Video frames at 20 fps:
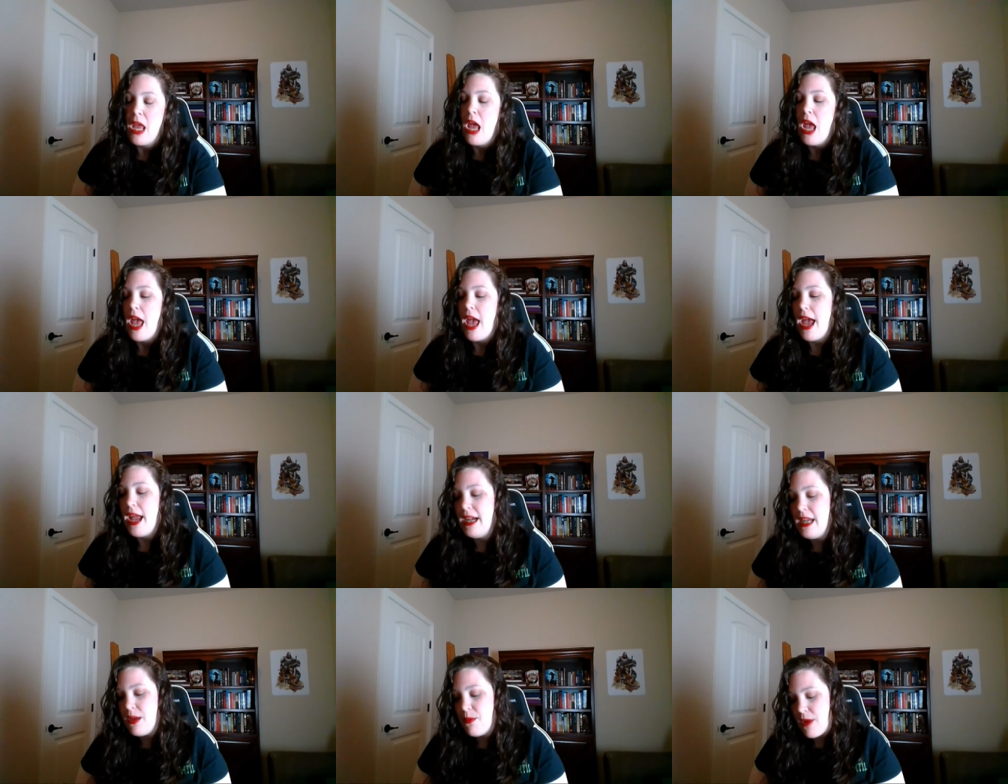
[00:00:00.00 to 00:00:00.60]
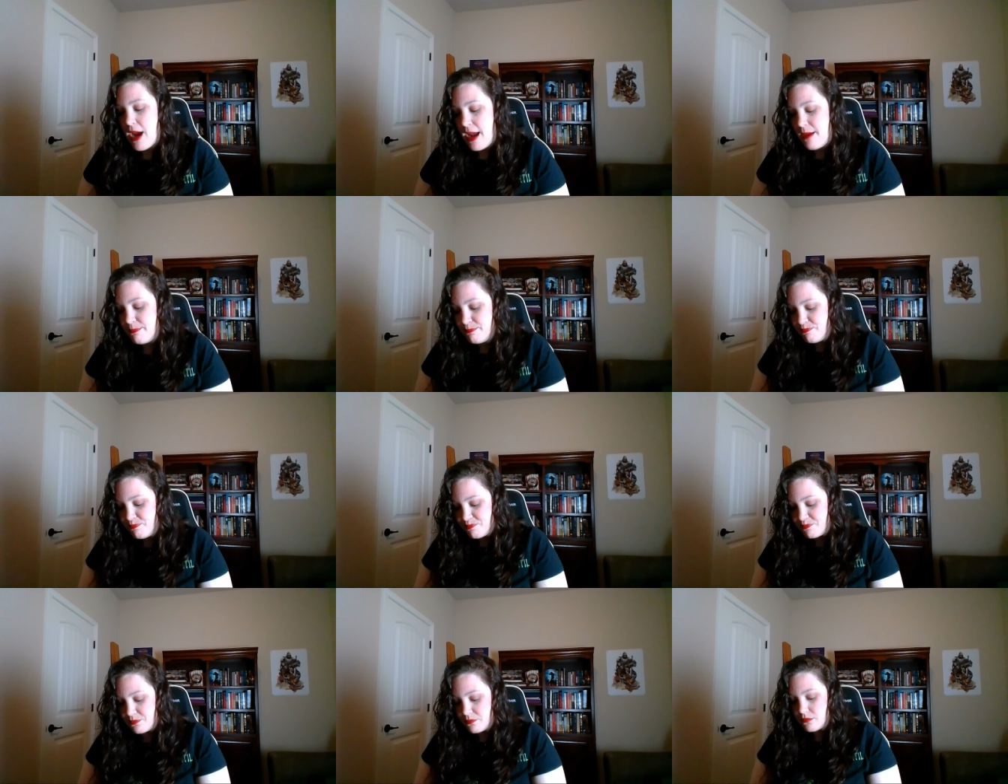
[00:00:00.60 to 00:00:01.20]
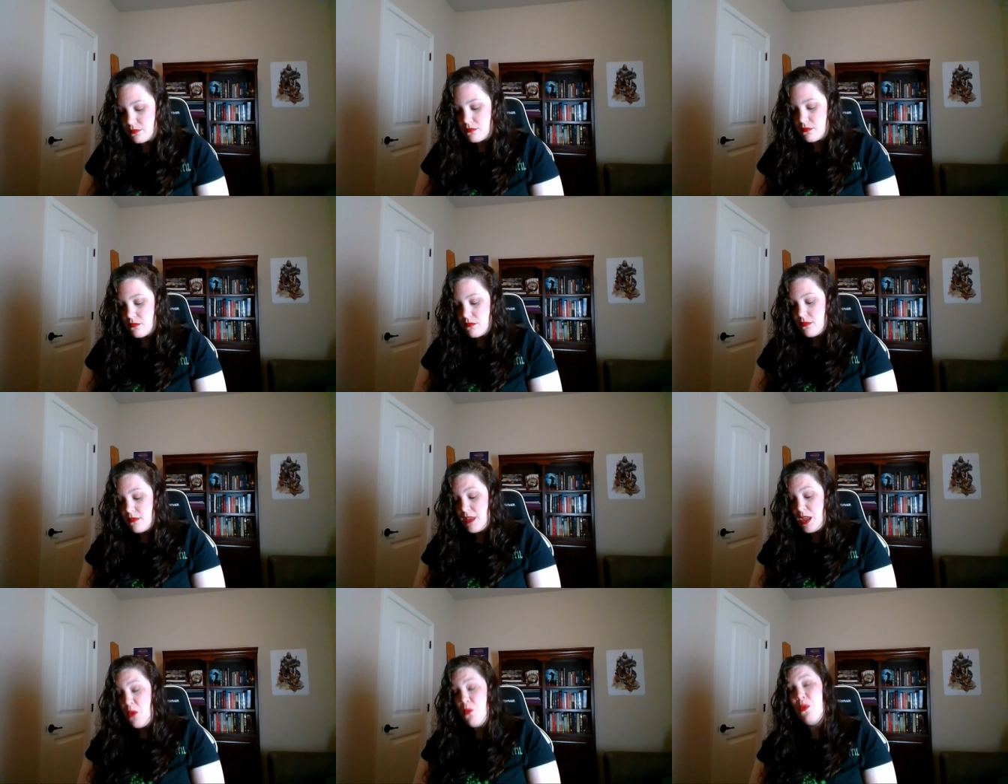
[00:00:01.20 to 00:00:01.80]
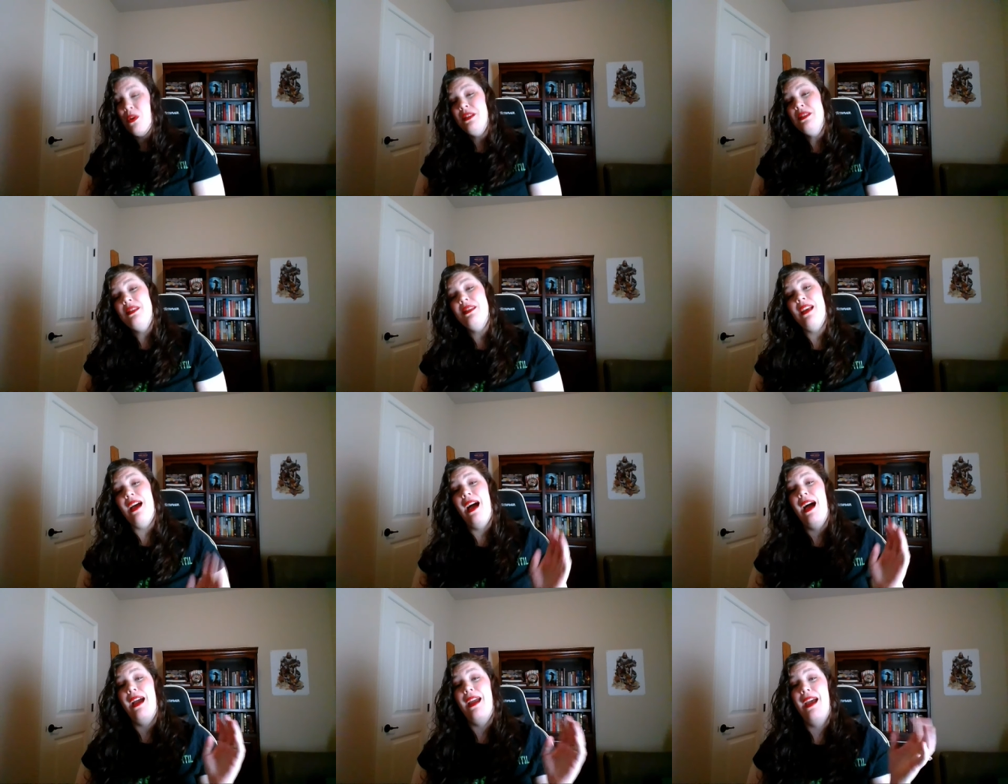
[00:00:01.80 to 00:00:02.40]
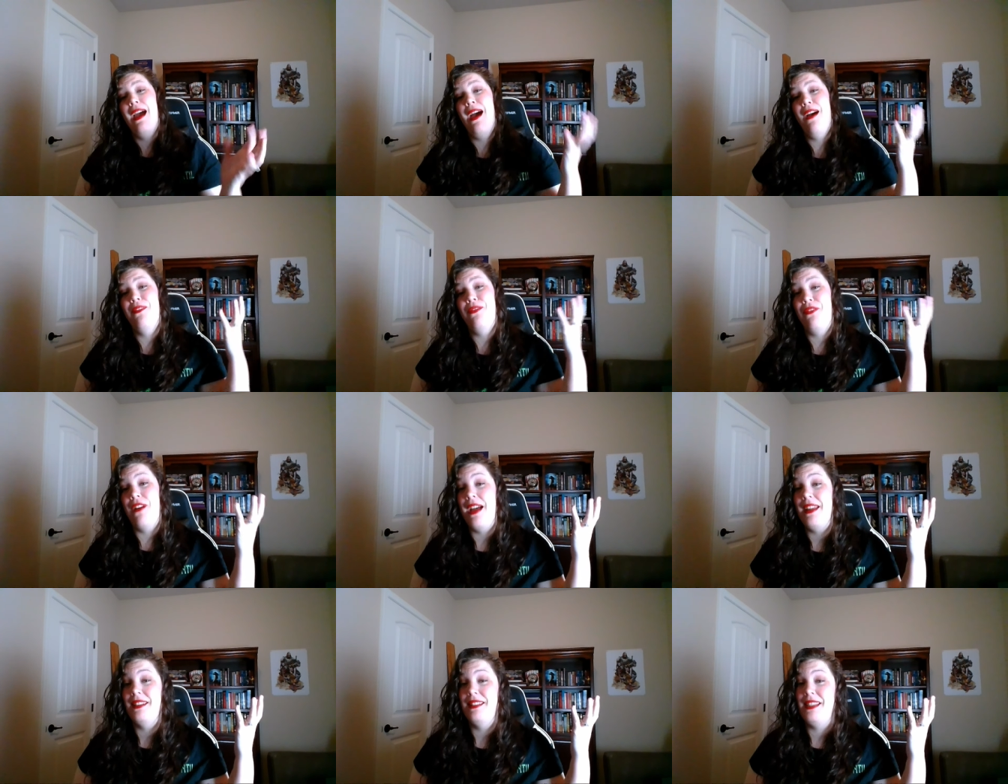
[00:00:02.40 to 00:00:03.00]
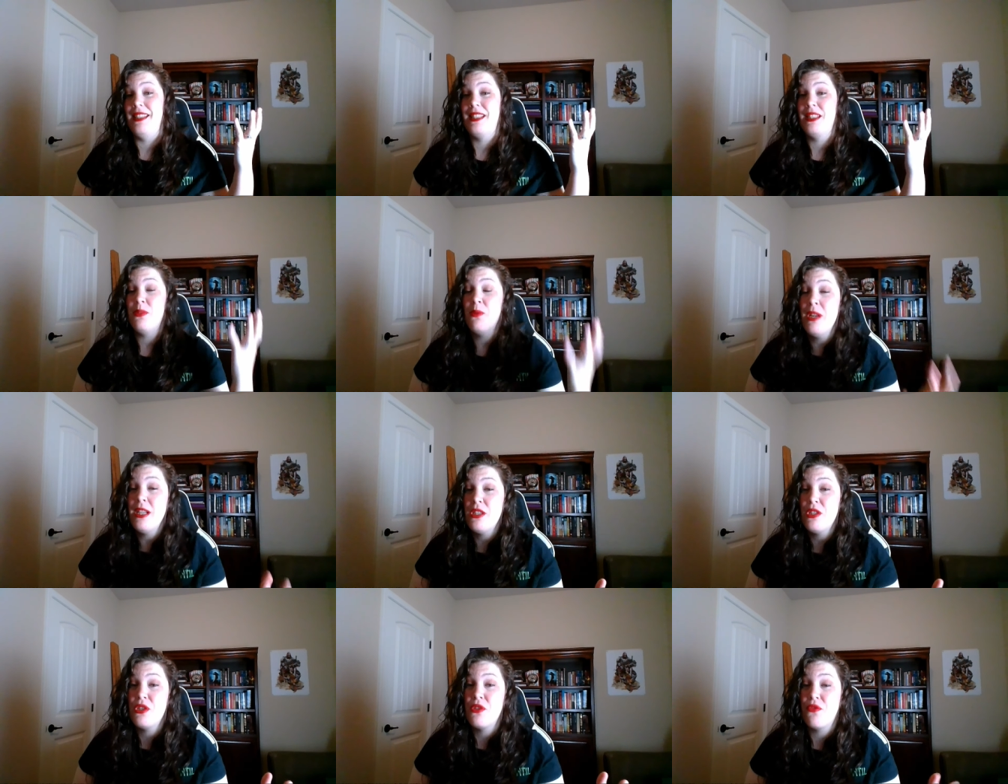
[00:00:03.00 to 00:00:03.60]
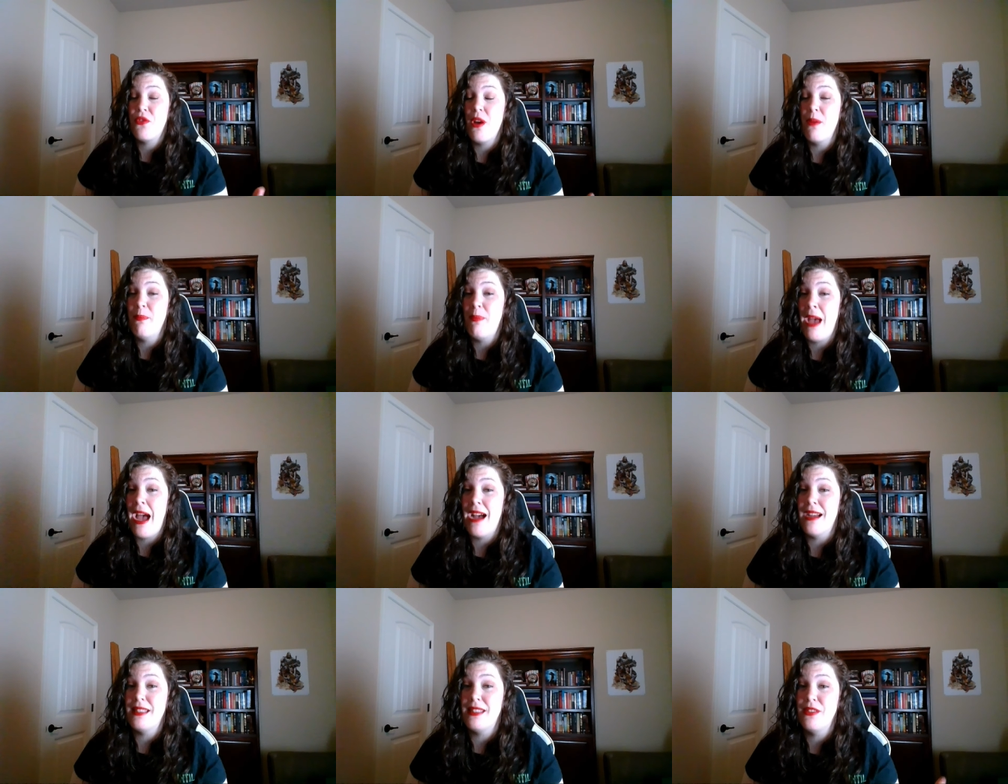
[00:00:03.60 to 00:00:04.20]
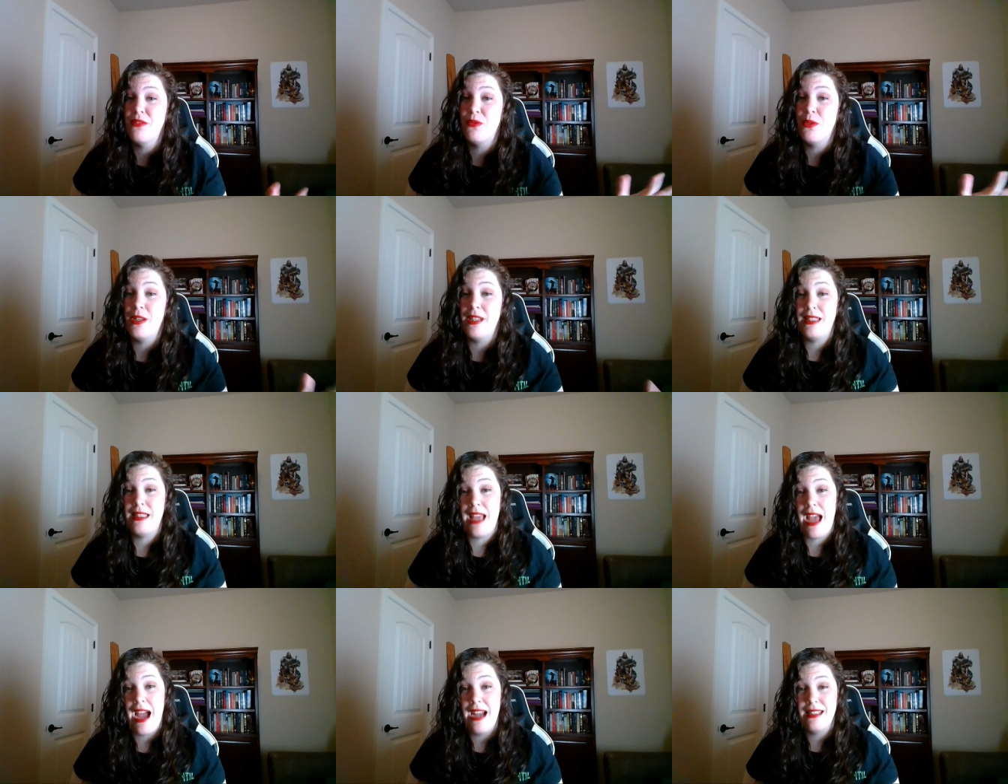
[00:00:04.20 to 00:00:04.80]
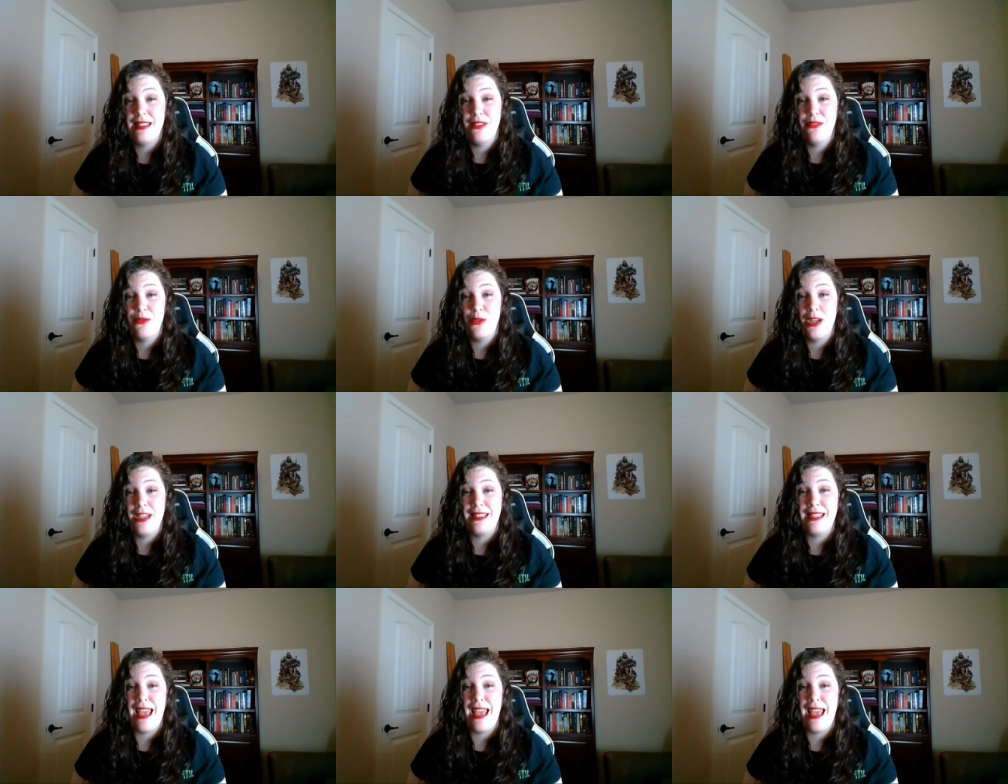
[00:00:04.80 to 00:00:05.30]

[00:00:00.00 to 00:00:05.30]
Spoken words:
Anyway, once I have finally switched from passive voice to active voice,